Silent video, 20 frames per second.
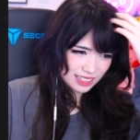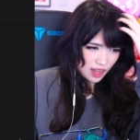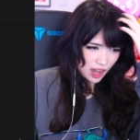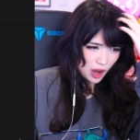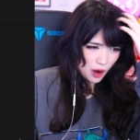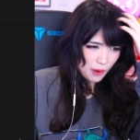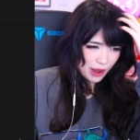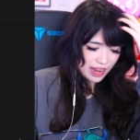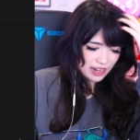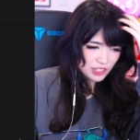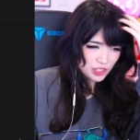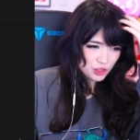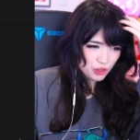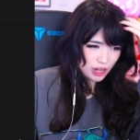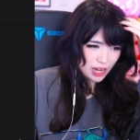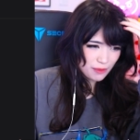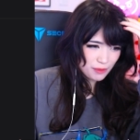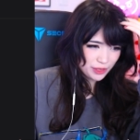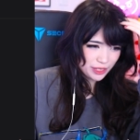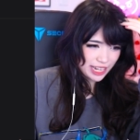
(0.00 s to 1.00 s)
Oh,
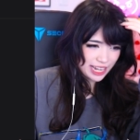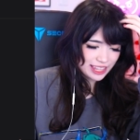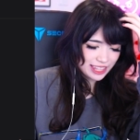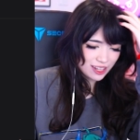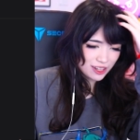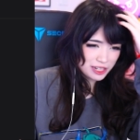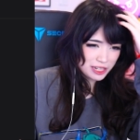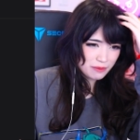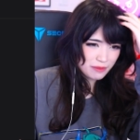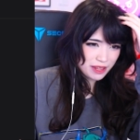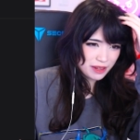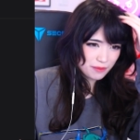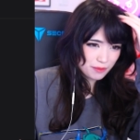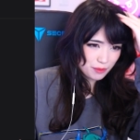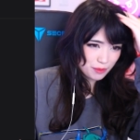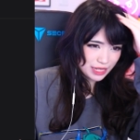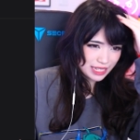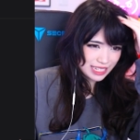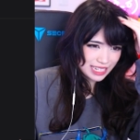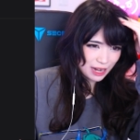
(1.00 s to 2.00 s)
extra Emily? I thought he meant
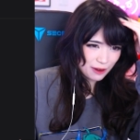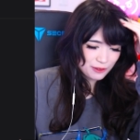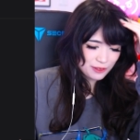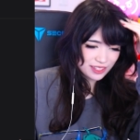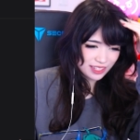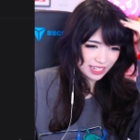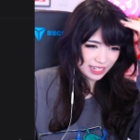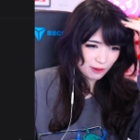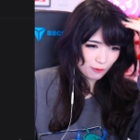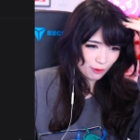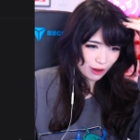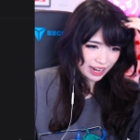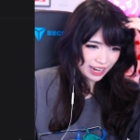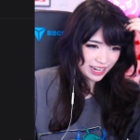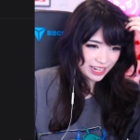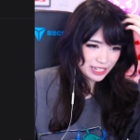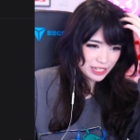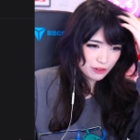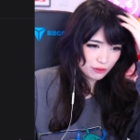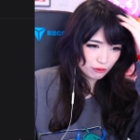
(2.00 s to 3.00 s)
me. I was like, why
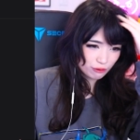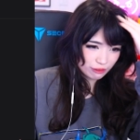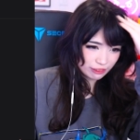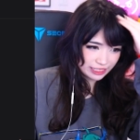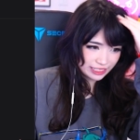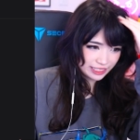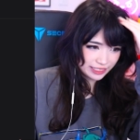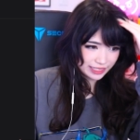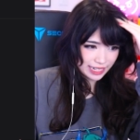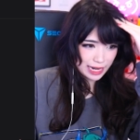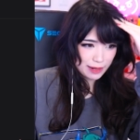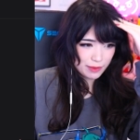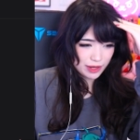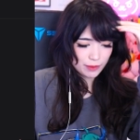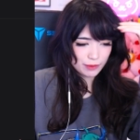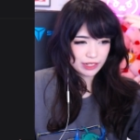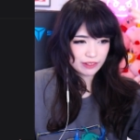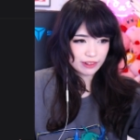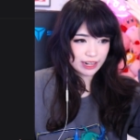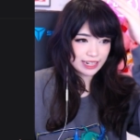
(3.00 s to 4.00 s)
are you real naming
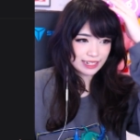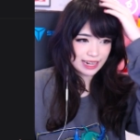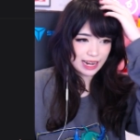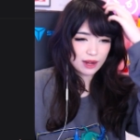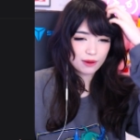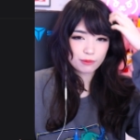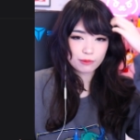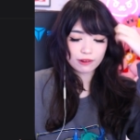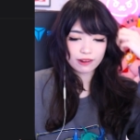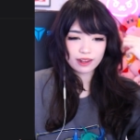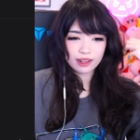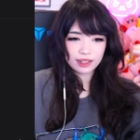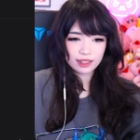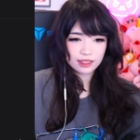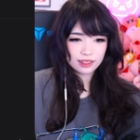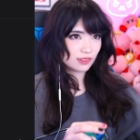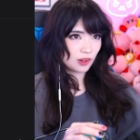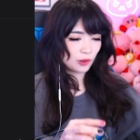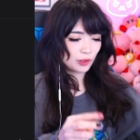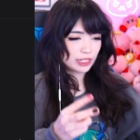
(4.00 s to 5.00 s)
me right now, bruh?
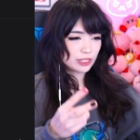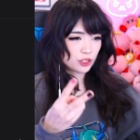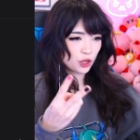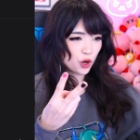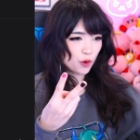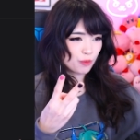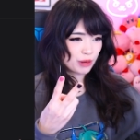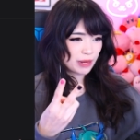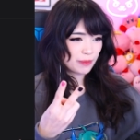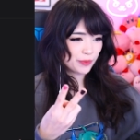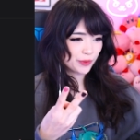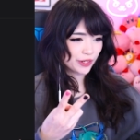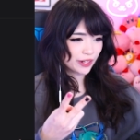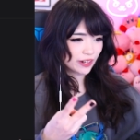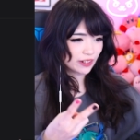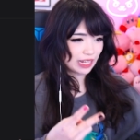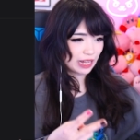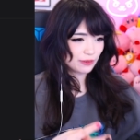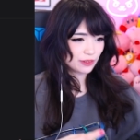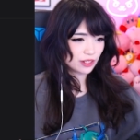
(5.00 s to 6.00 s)
Only two people
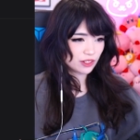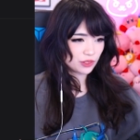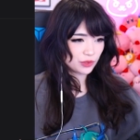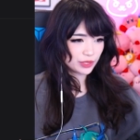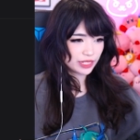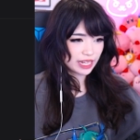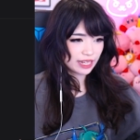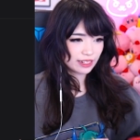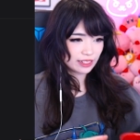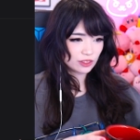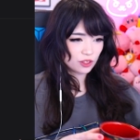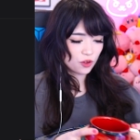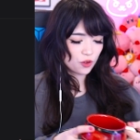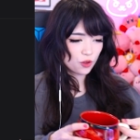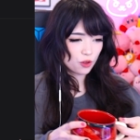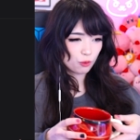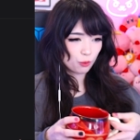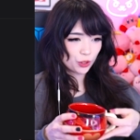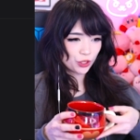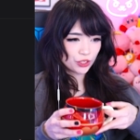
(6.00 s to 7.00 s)
are allowed to do that in the
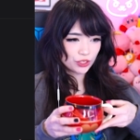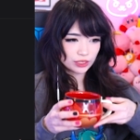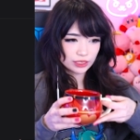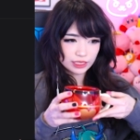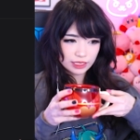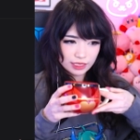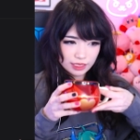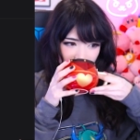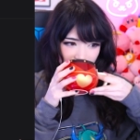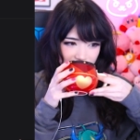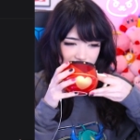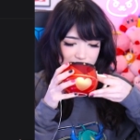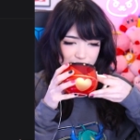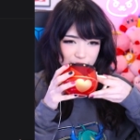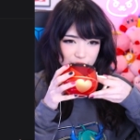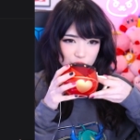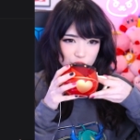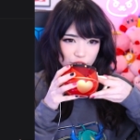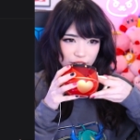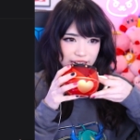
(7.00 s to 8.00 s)
whole world. Not
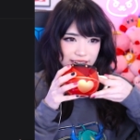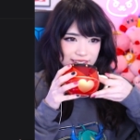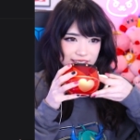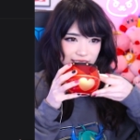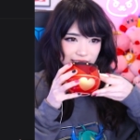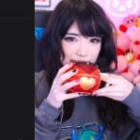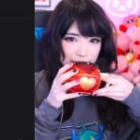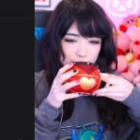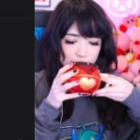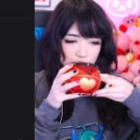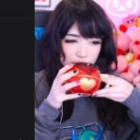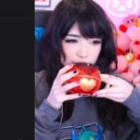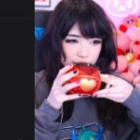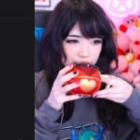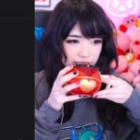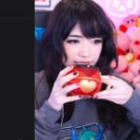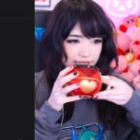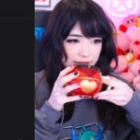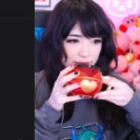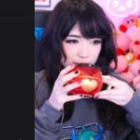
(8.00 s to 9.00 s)
even Greg's allowed to
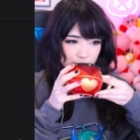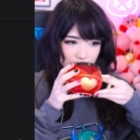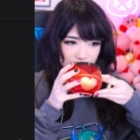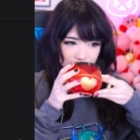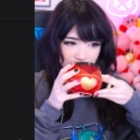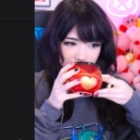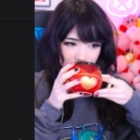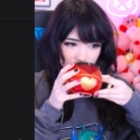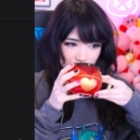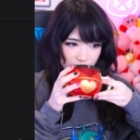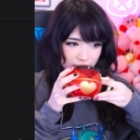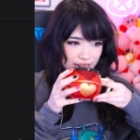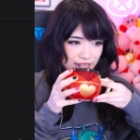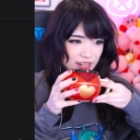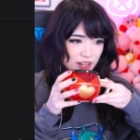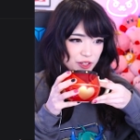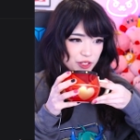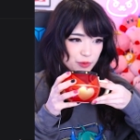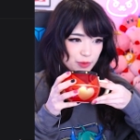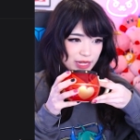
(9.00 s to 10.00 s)
real name me. Greg
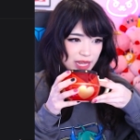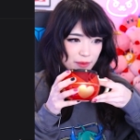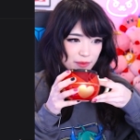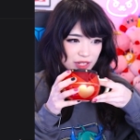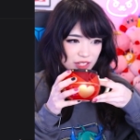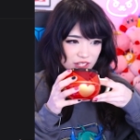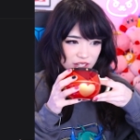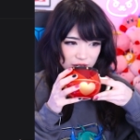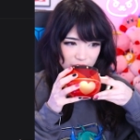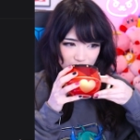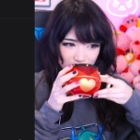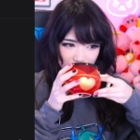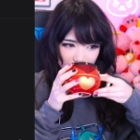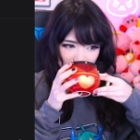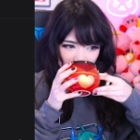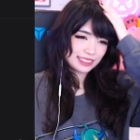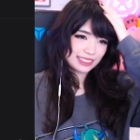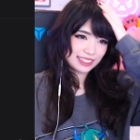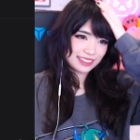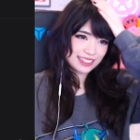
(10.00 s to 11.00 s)
calls me Emmy too.
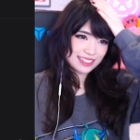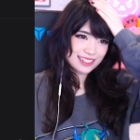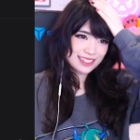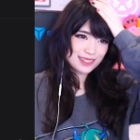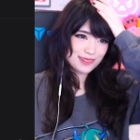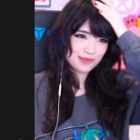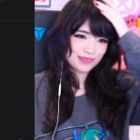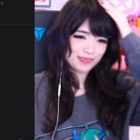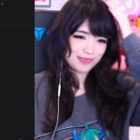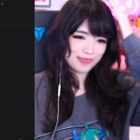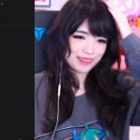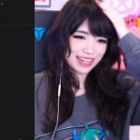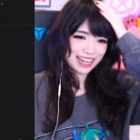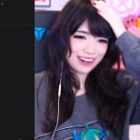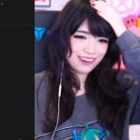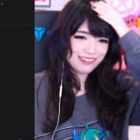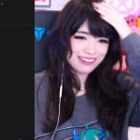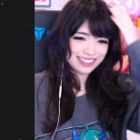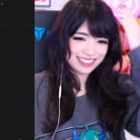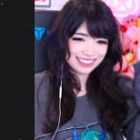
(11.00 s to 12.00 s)
And this is, I
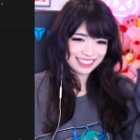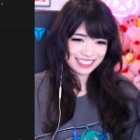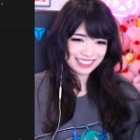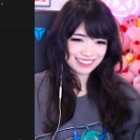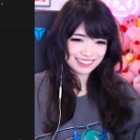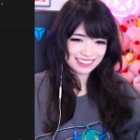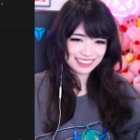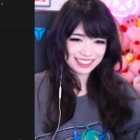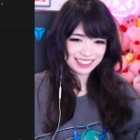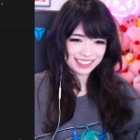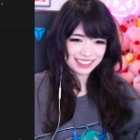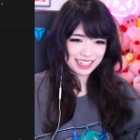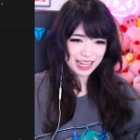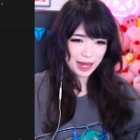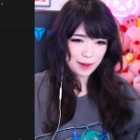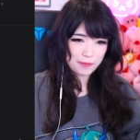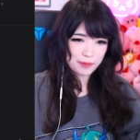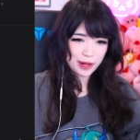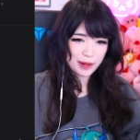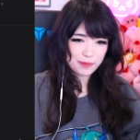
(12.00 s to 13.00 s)
don't, like,
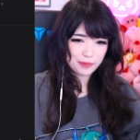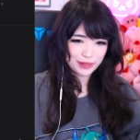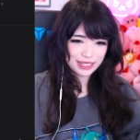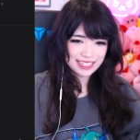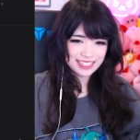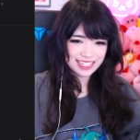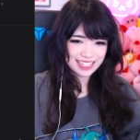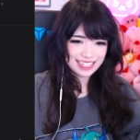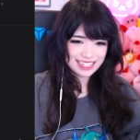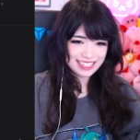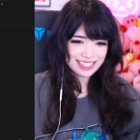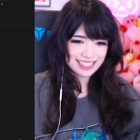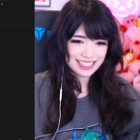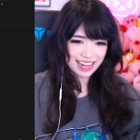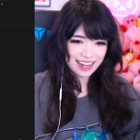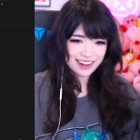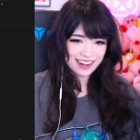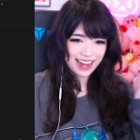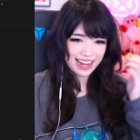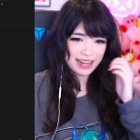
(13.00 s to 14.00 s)
a publicity
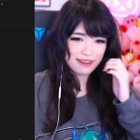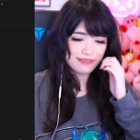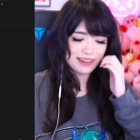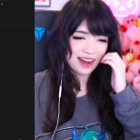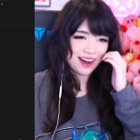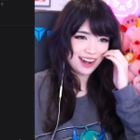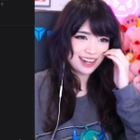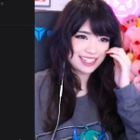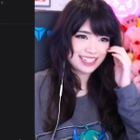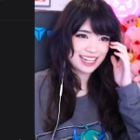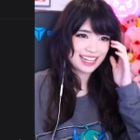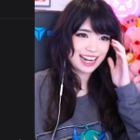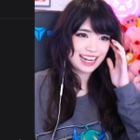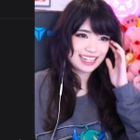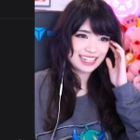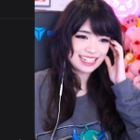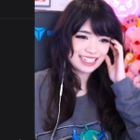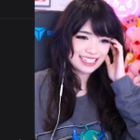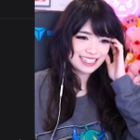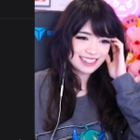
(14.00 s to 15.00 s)
stunt. I have content
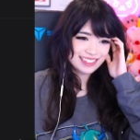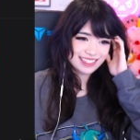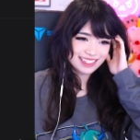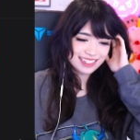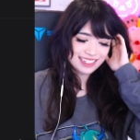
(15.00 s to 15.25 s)
ideas.